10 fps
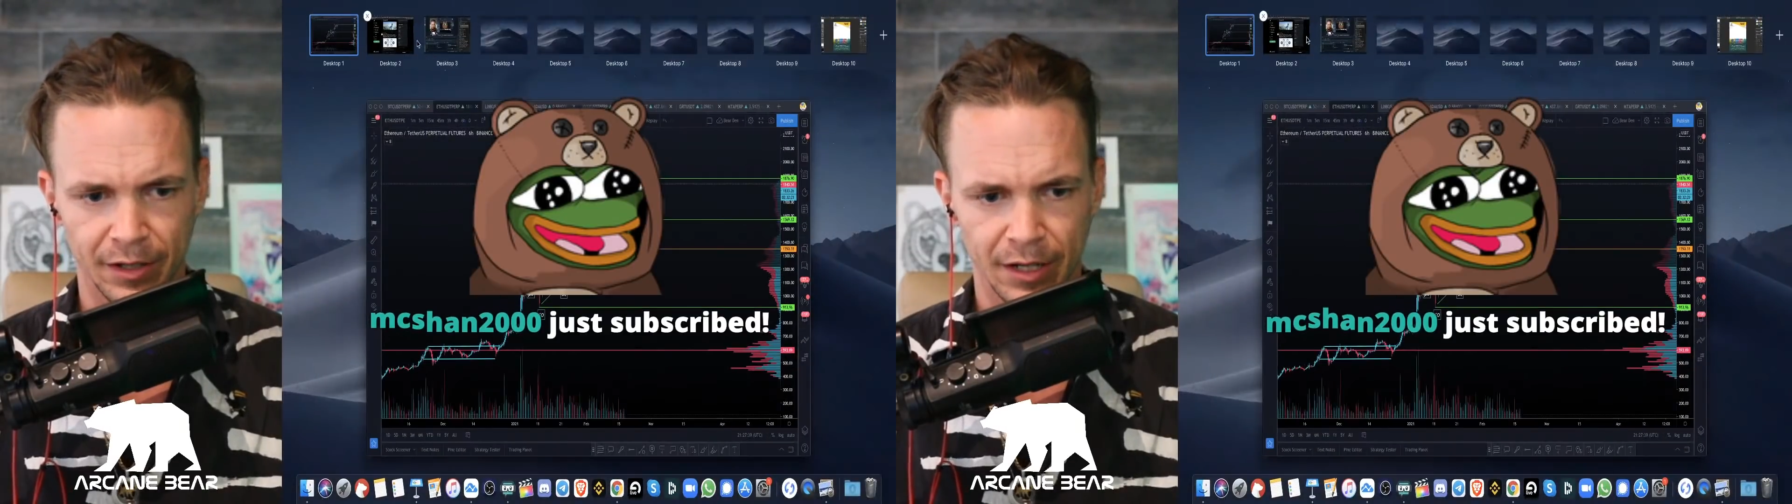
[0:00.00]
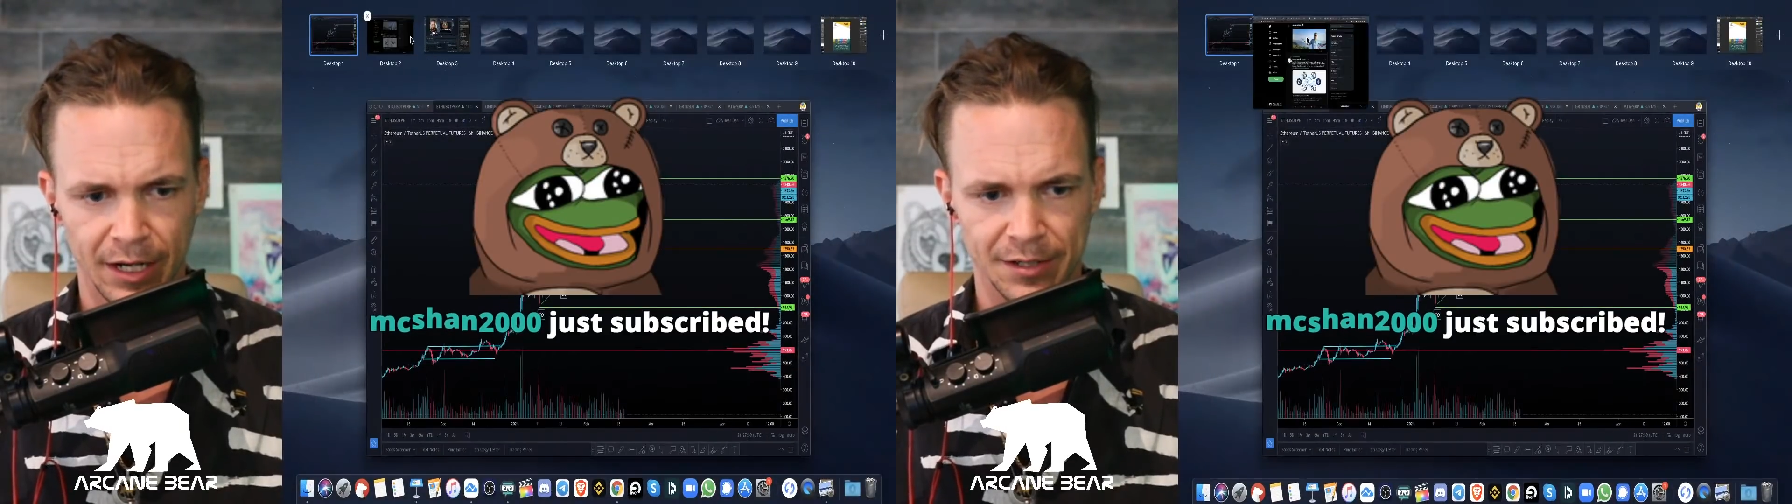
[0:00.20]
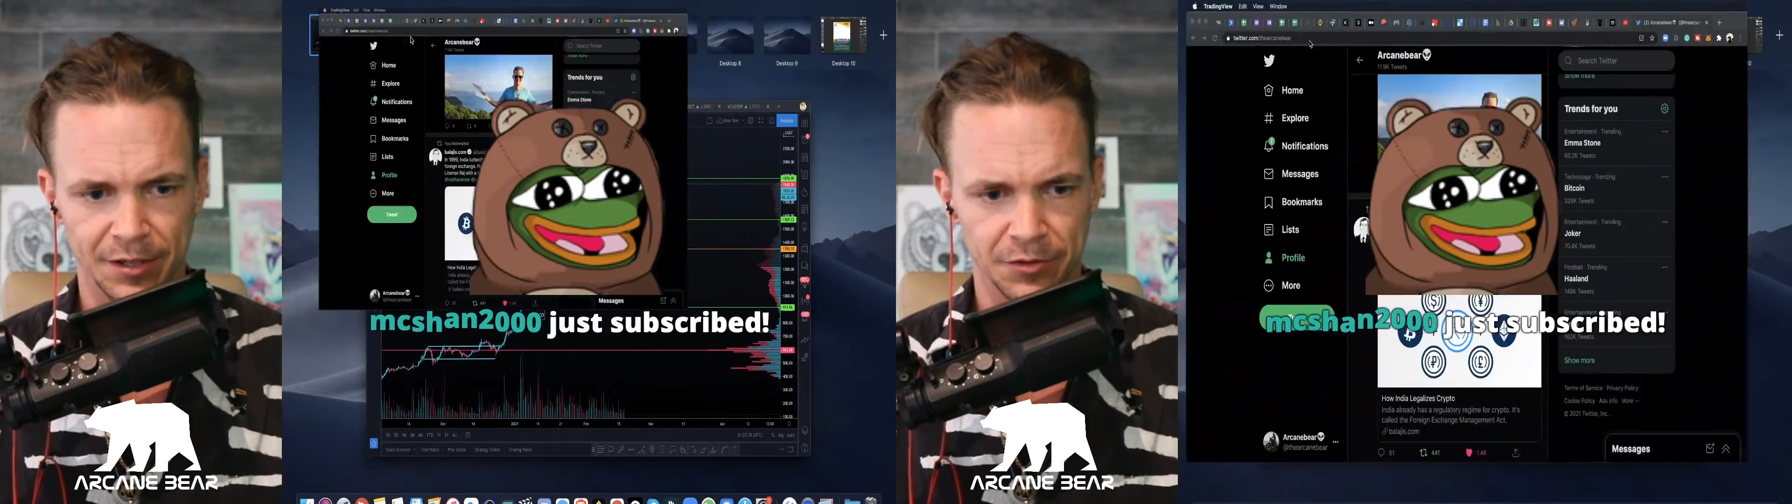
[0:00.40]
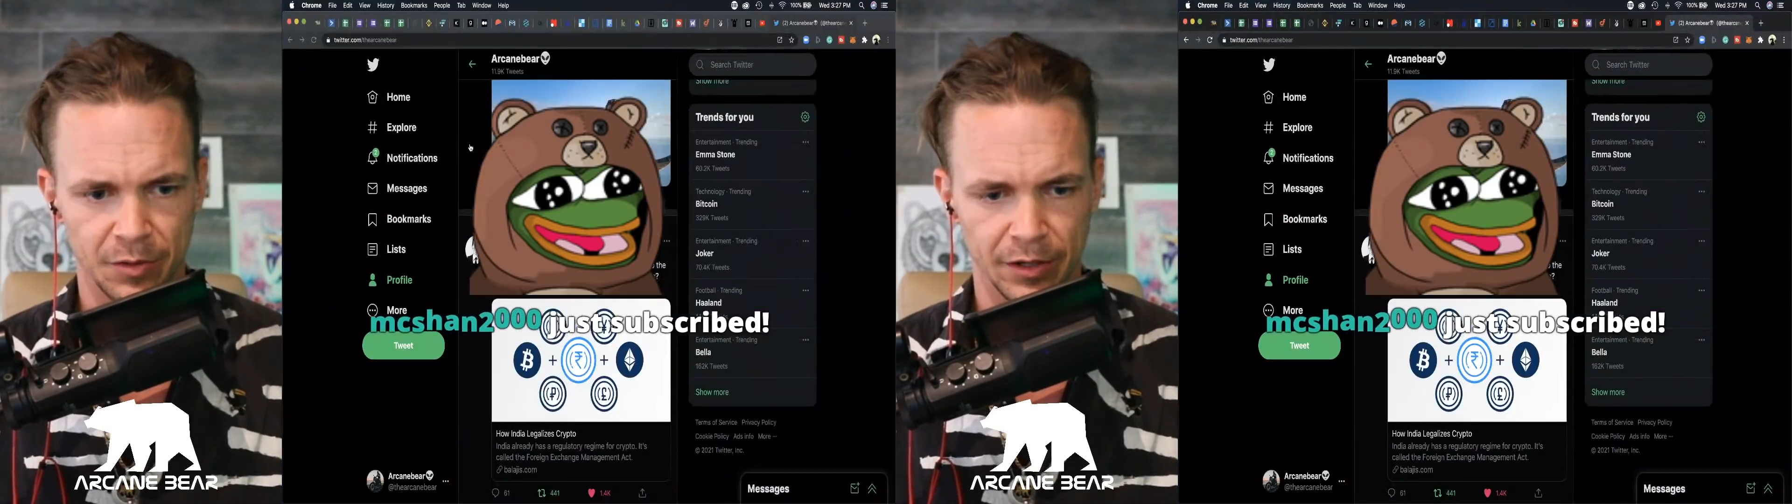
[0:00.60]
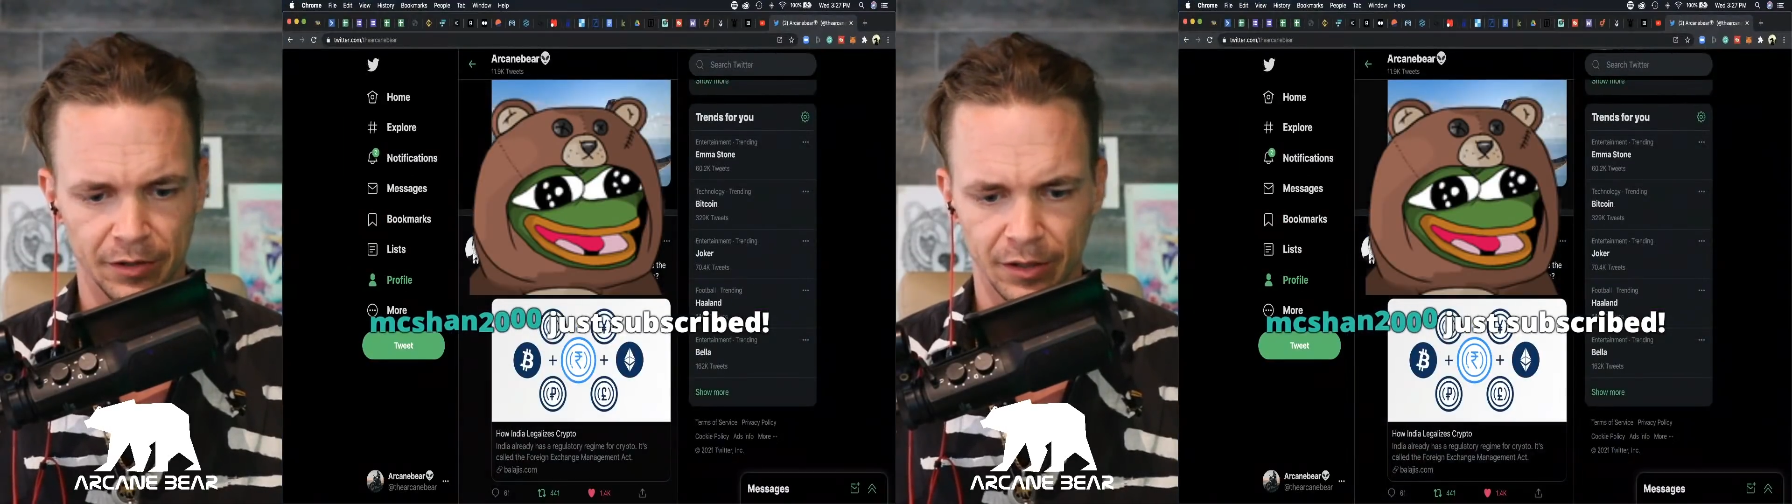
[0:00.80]
It's on
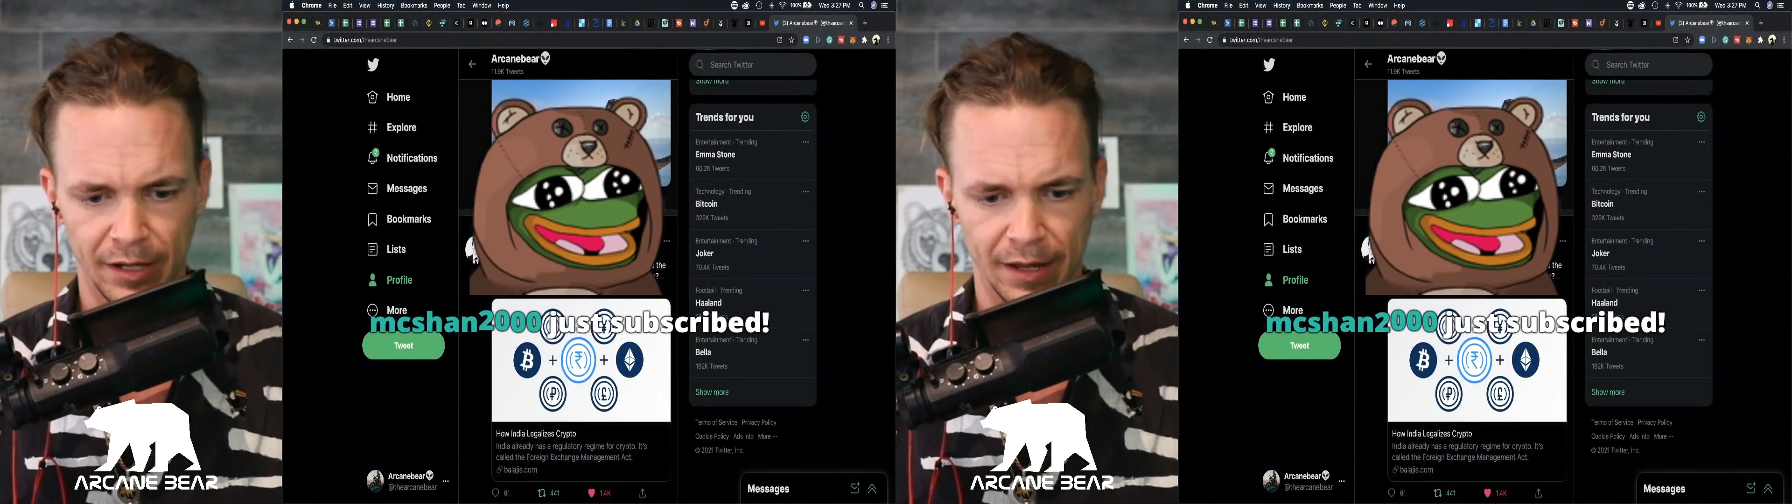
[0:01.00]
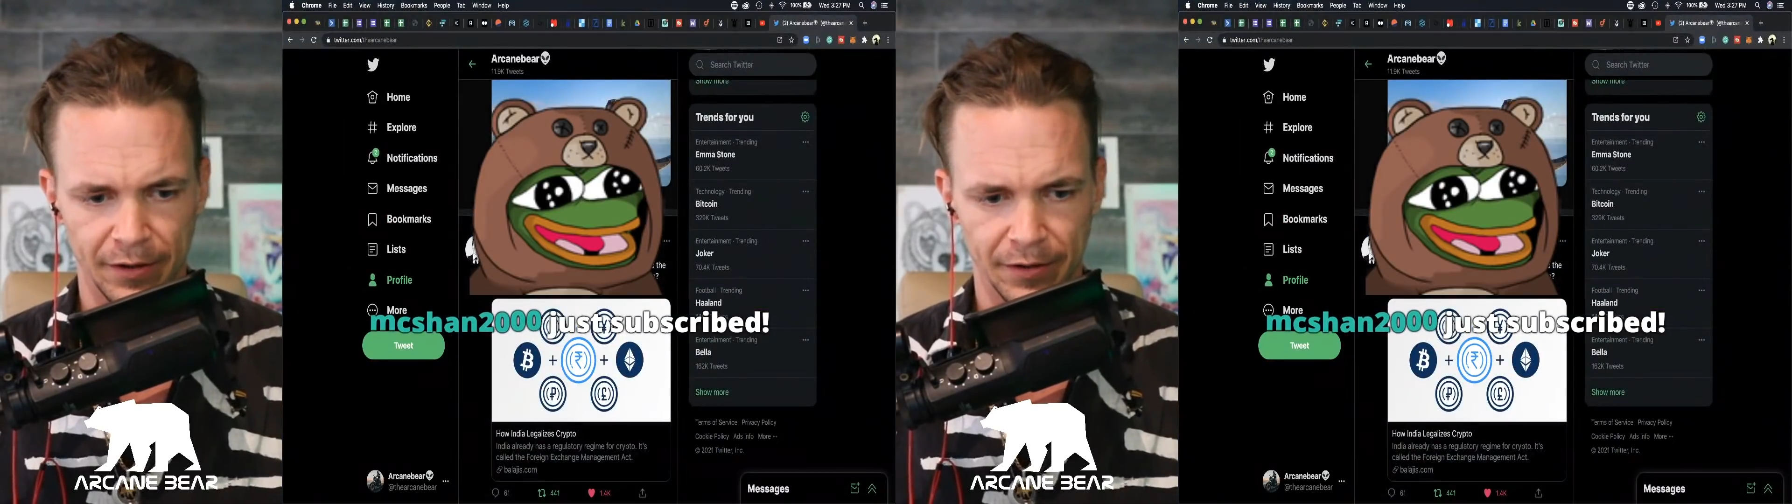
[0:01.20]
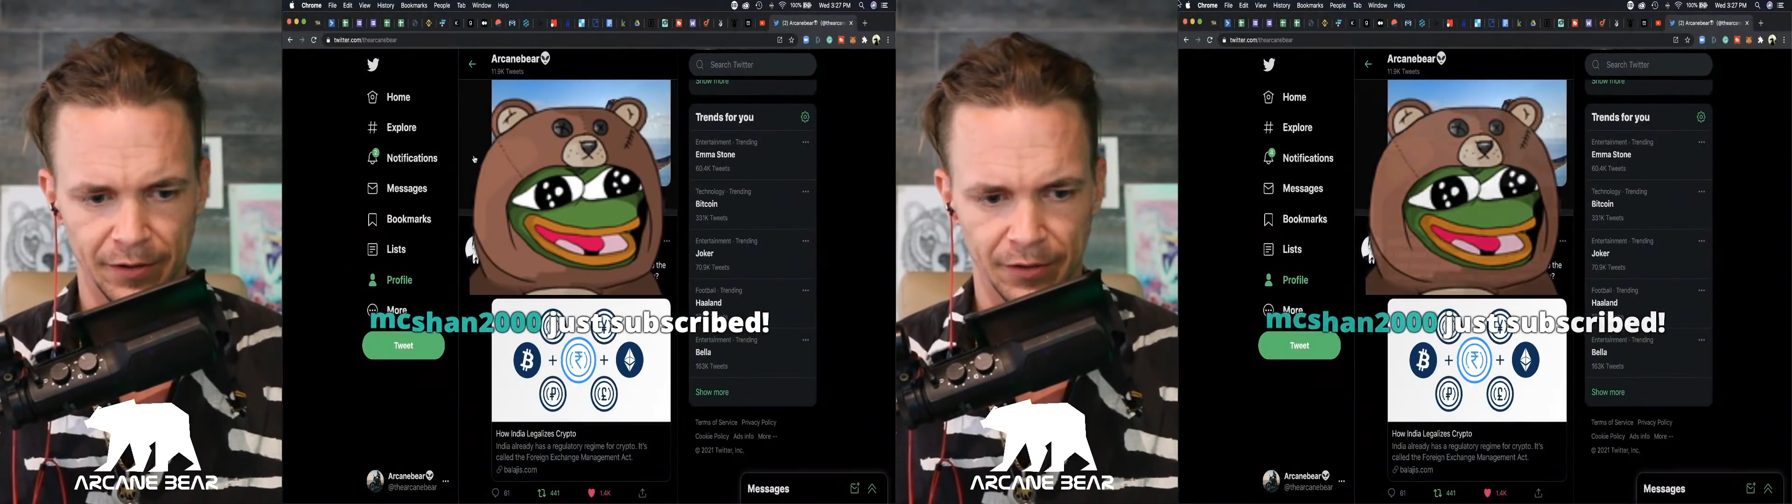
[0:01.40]
Twitter. Yeah, there it is.